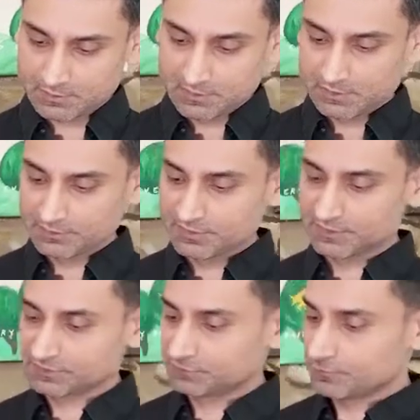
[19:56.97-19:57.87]

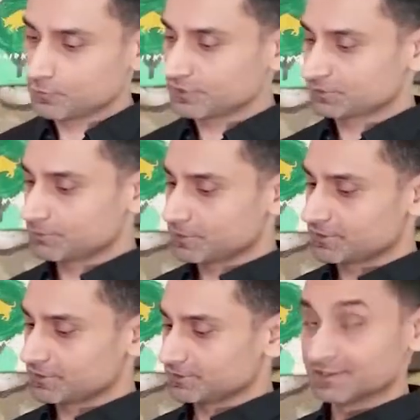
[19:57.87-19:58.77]
this, Forex market
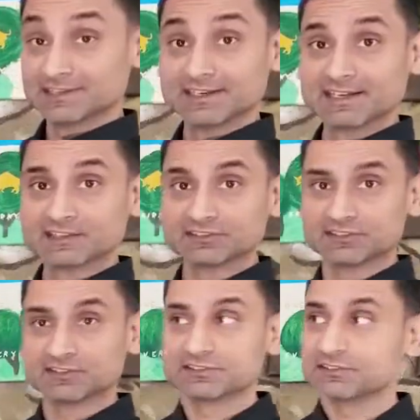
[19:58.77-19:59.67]
analysis,